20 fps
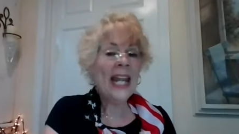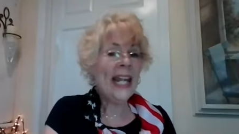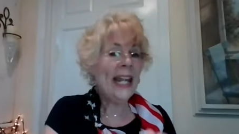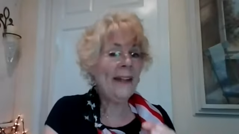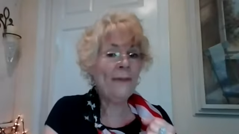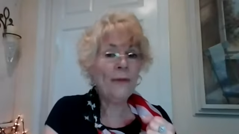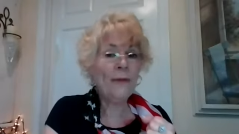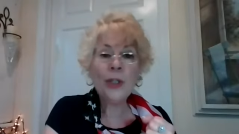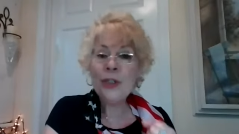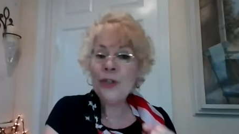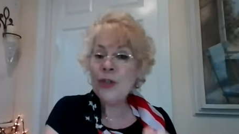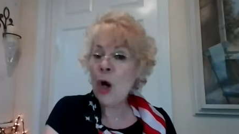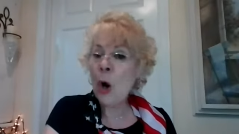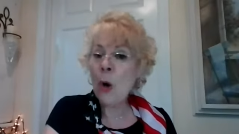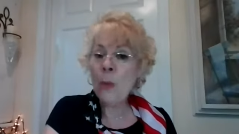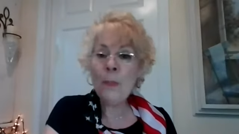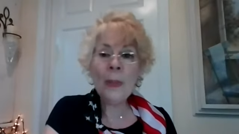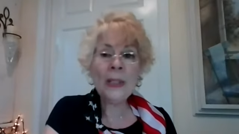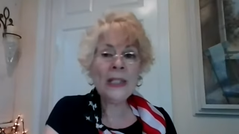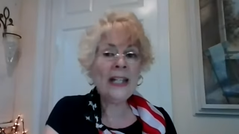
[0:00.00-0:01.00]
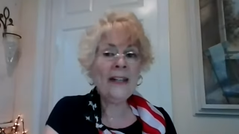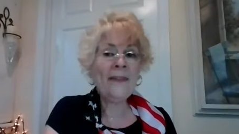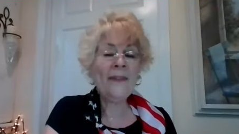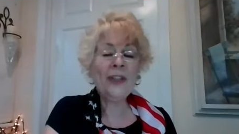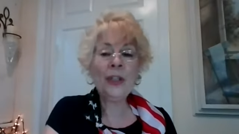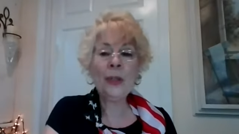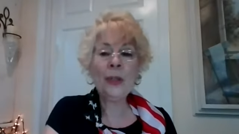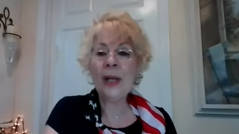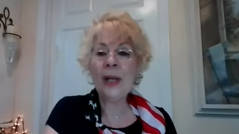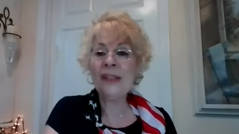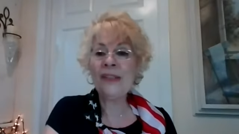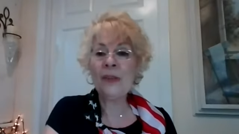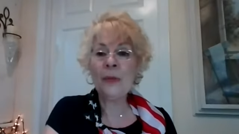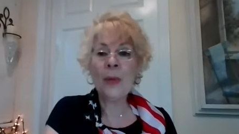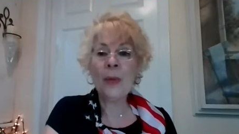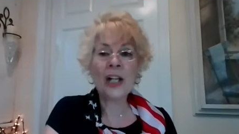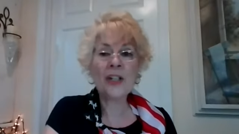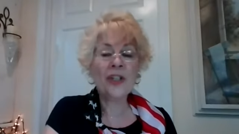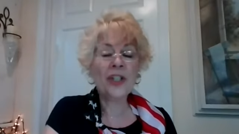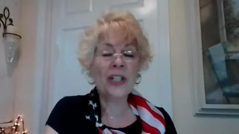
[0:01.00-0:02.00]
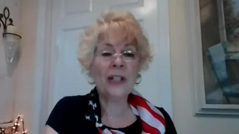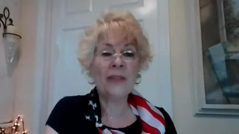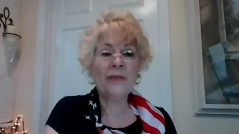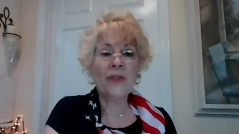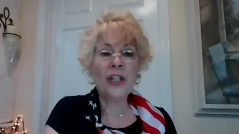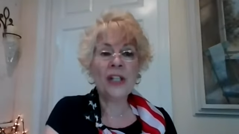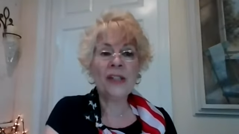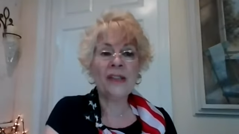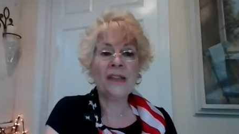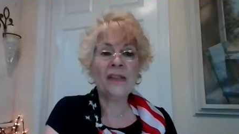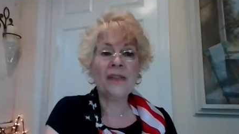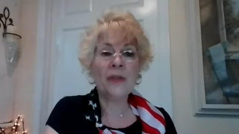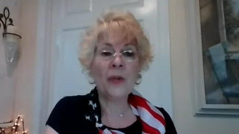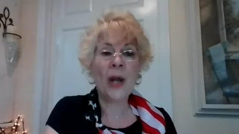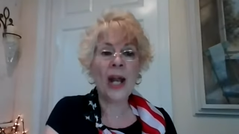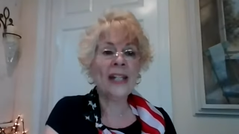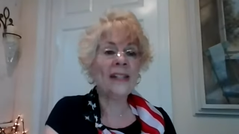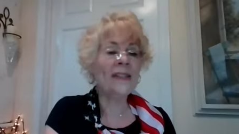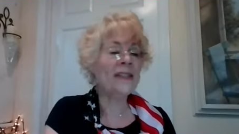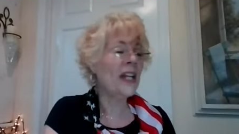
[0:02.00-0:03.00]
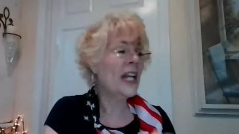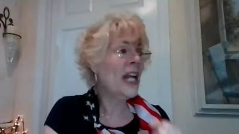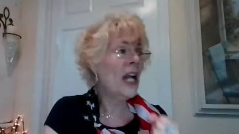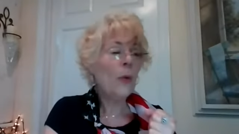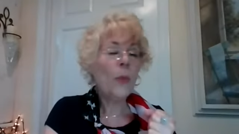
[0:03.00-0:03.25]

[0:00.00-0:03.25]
If we don't believe in the resurrection of Jesus Christ,